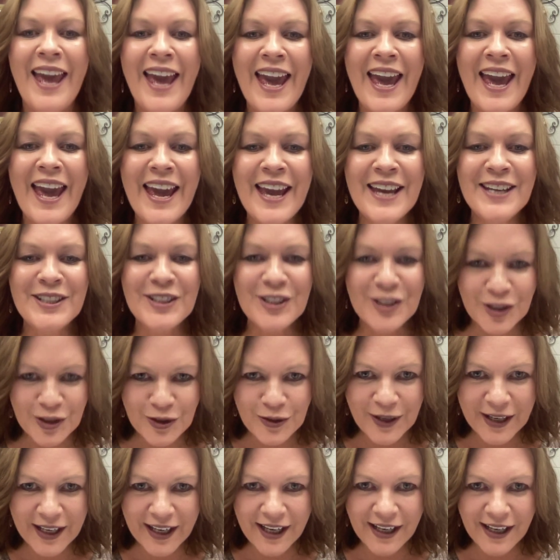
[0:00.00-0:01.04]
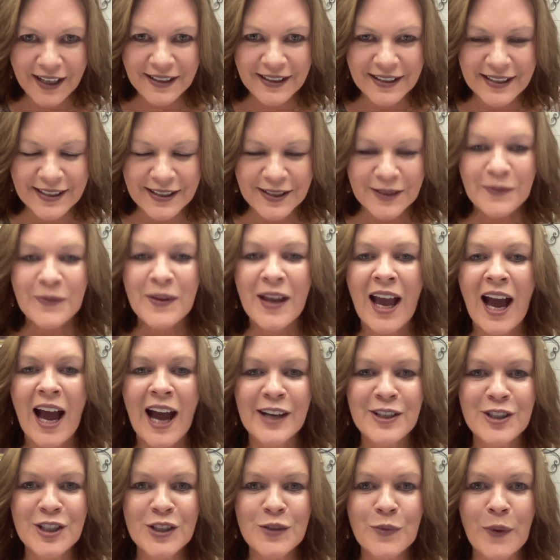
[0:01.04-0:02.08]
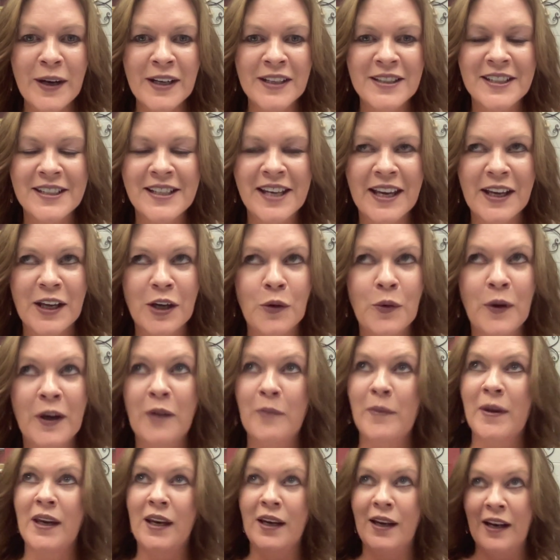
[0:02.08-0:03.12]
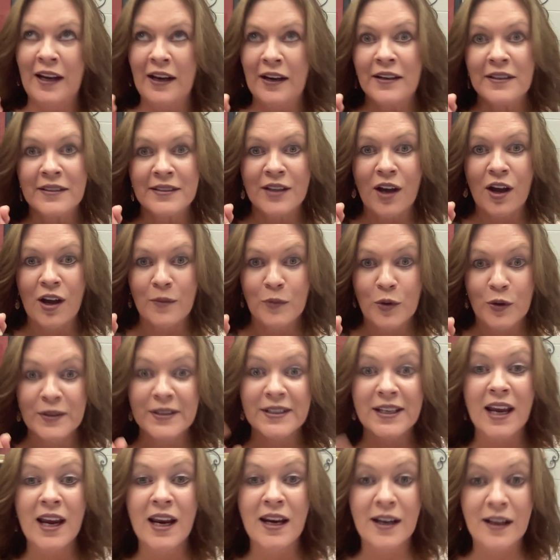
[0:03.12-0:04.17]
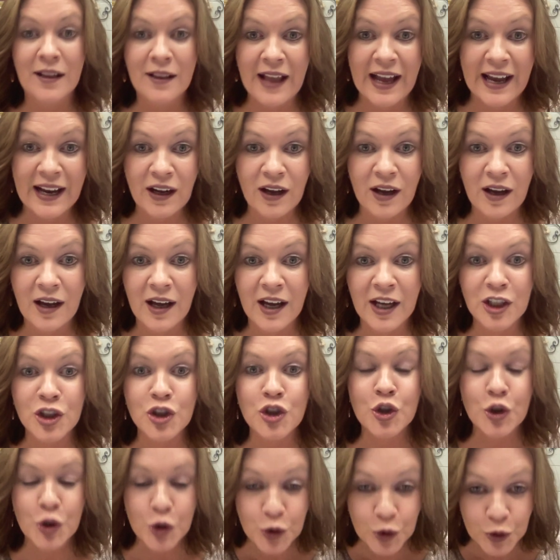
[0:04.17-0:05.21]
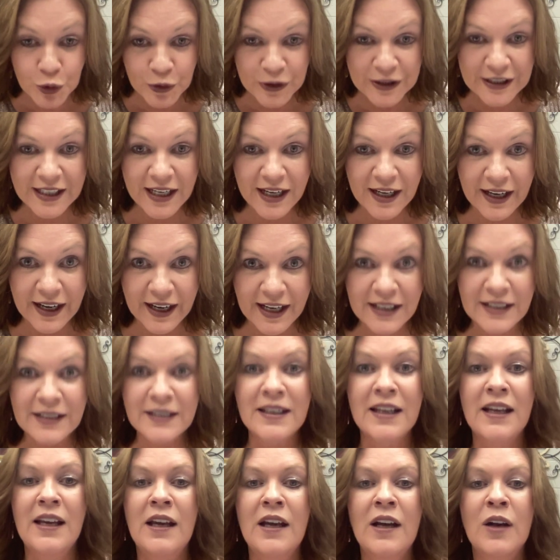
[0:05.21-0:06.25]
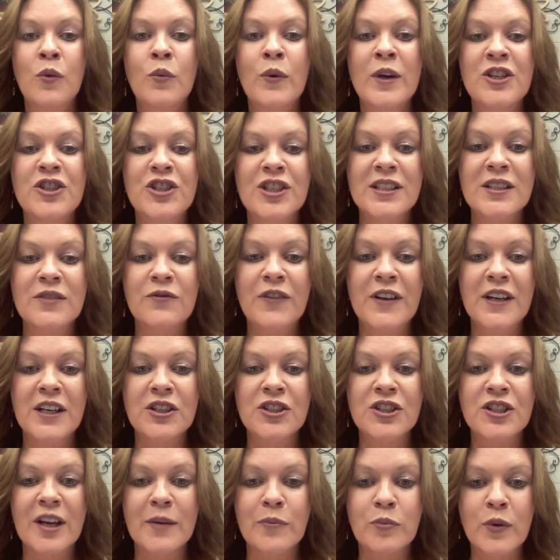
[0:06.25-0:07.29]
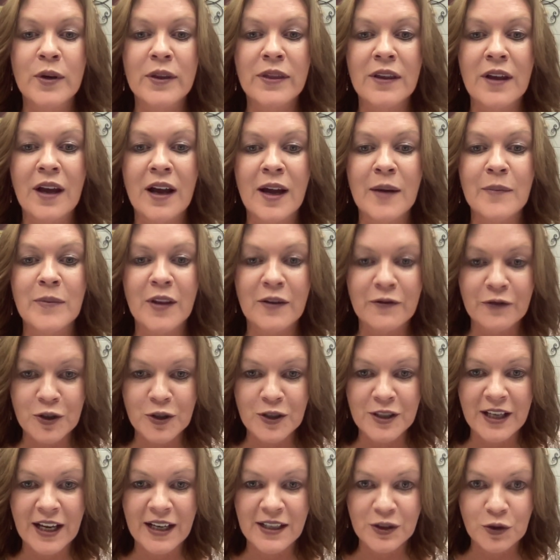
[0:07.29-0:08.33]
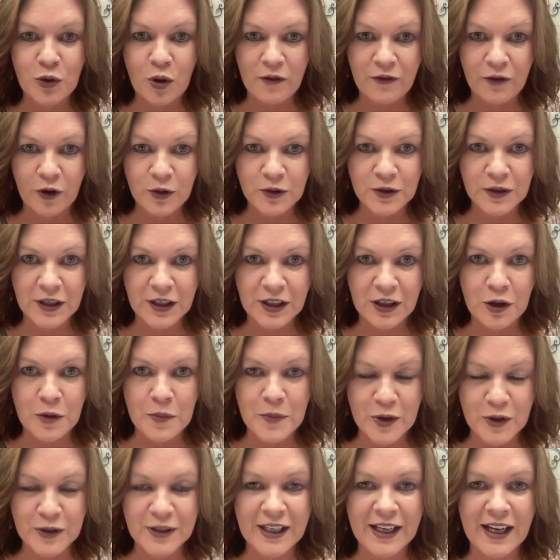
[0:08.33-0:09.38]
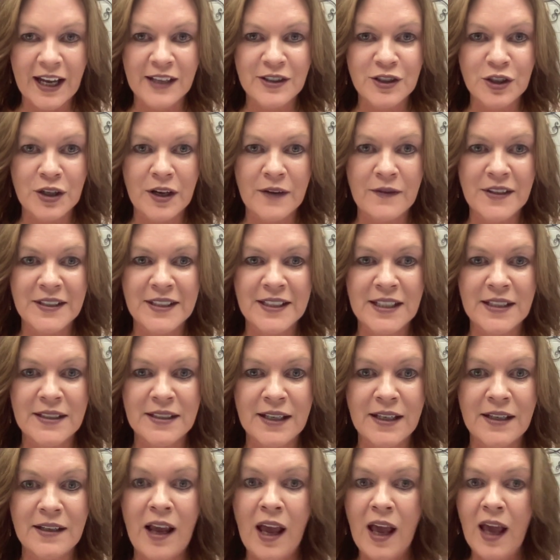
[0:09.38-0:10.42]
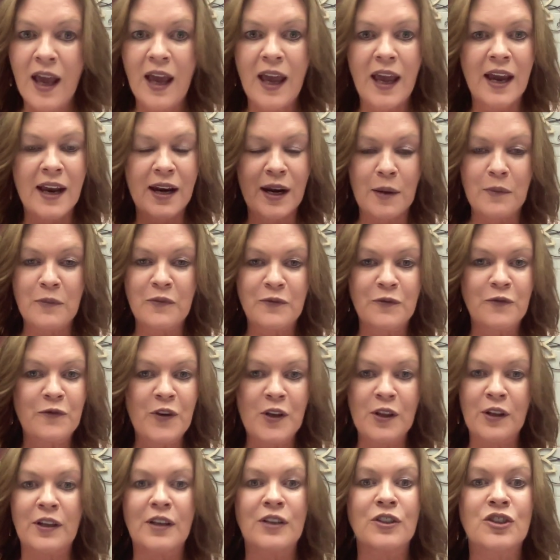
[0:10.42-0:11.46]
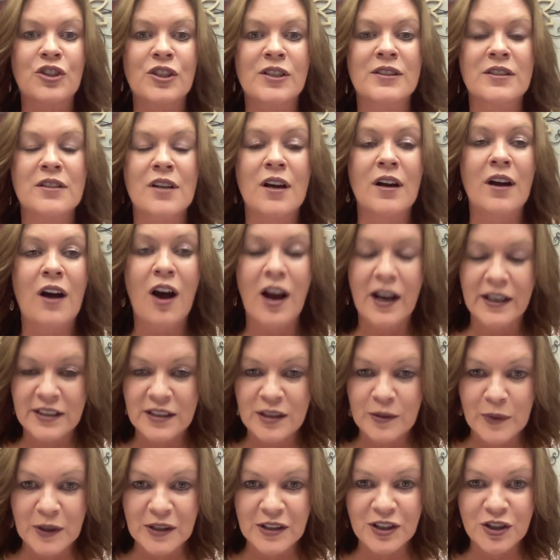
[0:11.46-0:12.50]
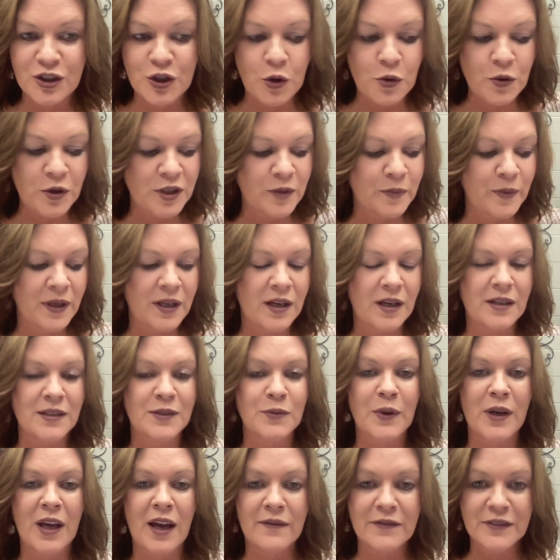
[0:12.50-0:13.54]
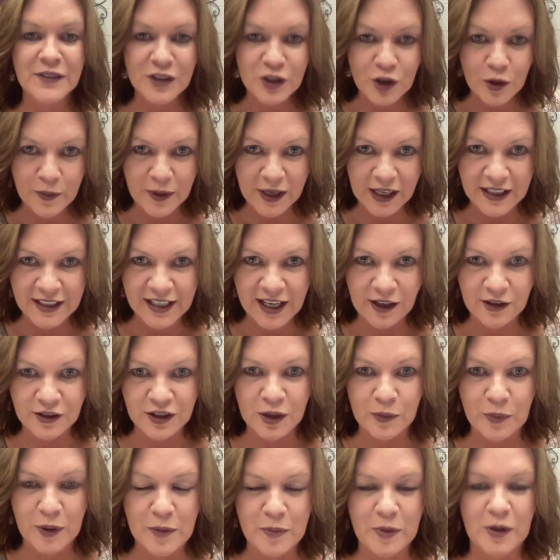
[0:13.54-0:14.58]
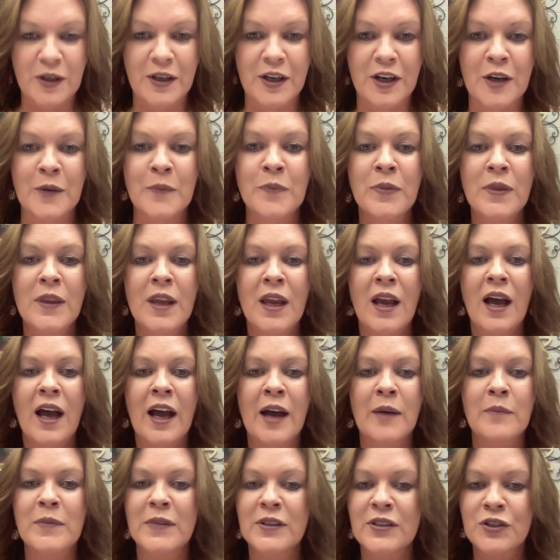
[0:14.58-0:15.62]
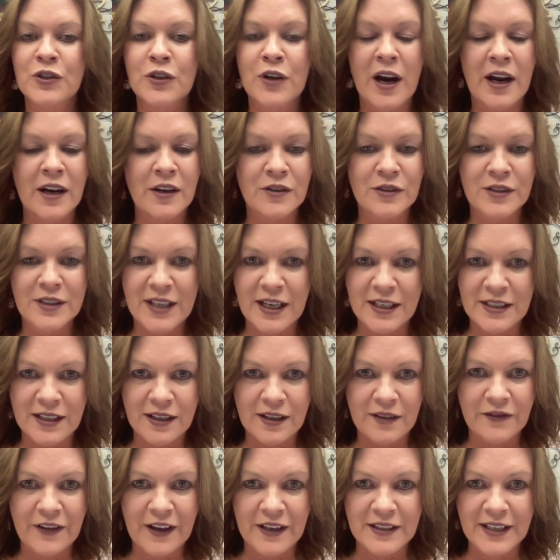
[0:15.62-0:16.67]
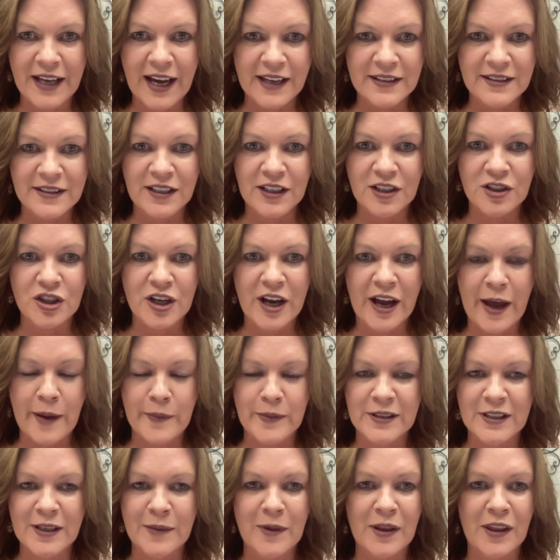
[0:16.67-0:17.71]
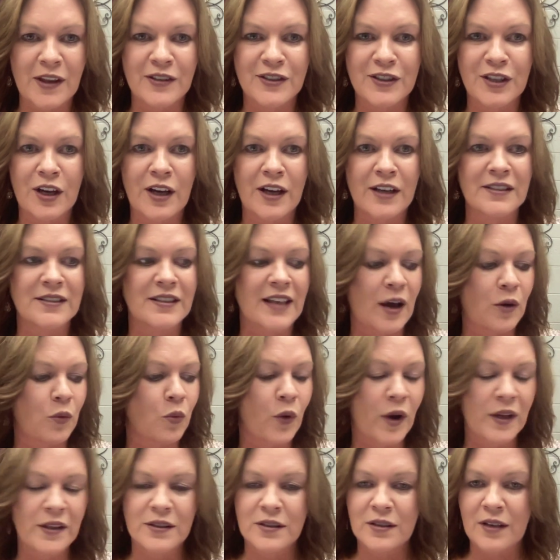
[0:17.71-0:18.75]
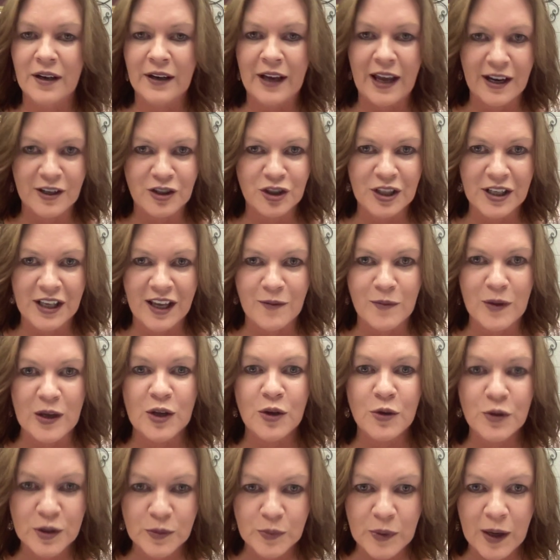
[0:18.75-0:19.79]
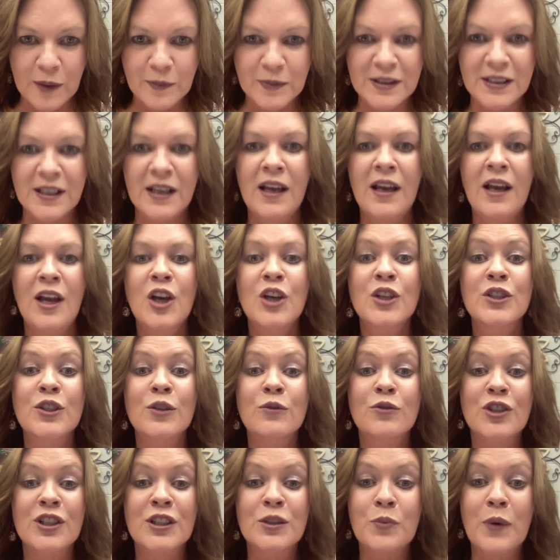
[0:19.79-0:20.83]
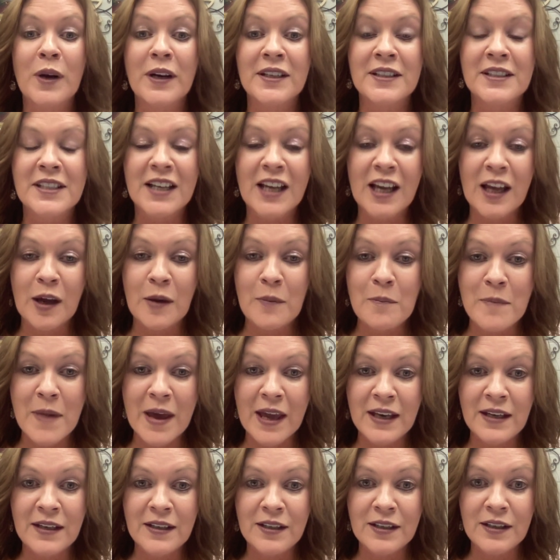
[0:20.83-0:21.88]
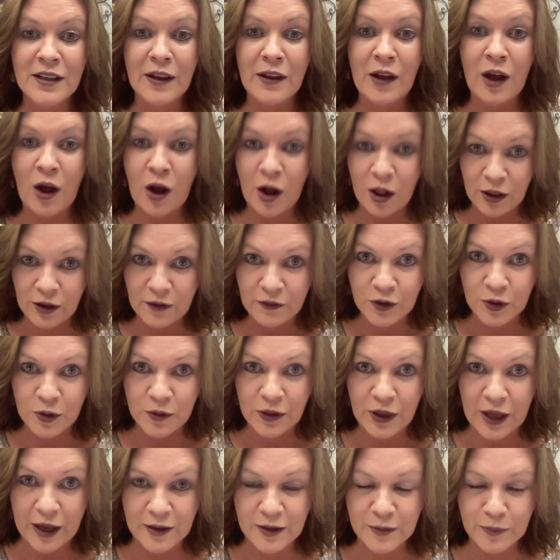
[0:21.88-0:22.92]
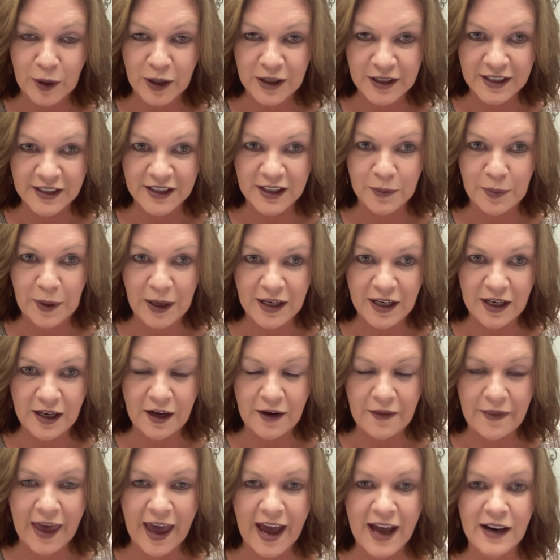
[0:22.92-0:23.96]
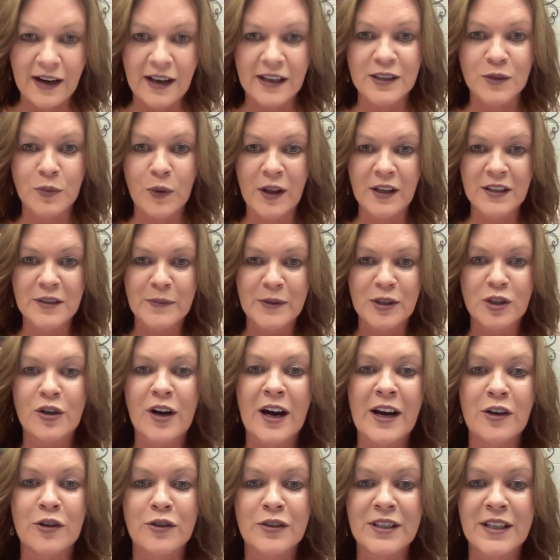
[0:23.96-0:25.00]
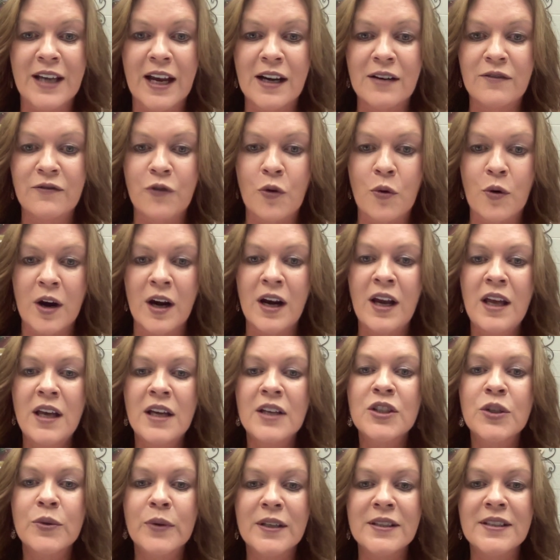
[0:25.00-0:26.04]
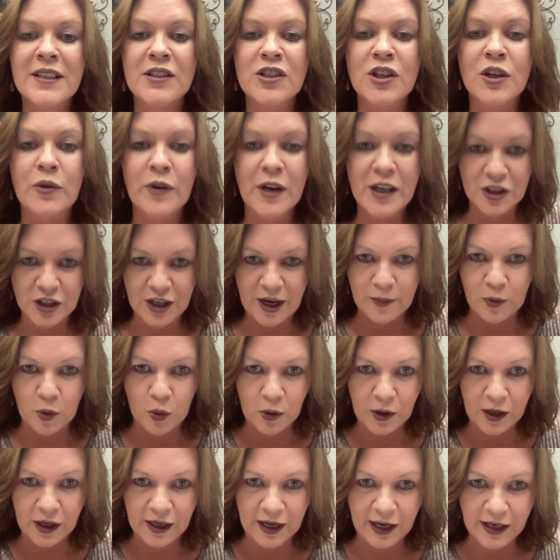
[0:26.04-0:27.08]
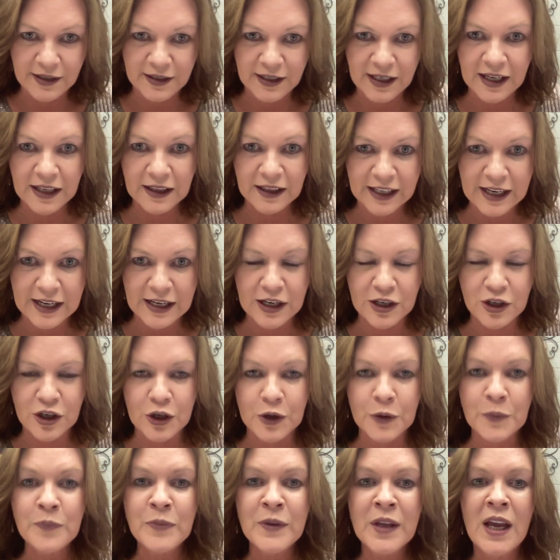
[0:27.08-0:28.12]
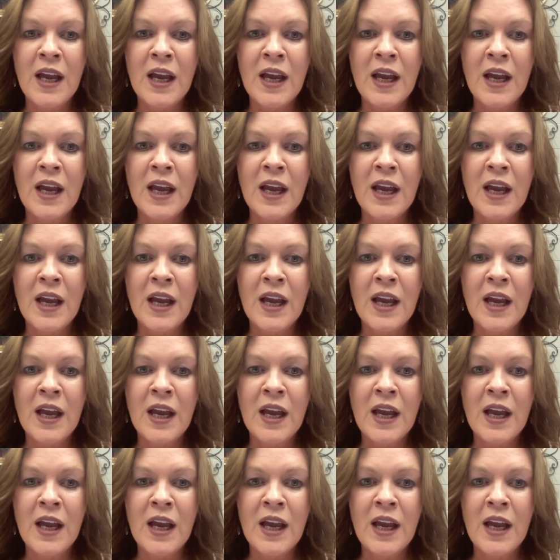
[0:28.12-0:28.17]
Hey, students. I just wanted to take a quick minute. It is almost 8 o'clock on Tuesday night. We just finished up with the first high school vocal music concert of the season, and I'm feeling just awesome and stoked because we have so many talented people here. Mr. Ironside did a fantastic job. Some of the songs, that one song actually gave me goosebumps. So just wanted to commend all of you that participated in that, as well as Mr. Ironside for doing such a great job organizing and leading you.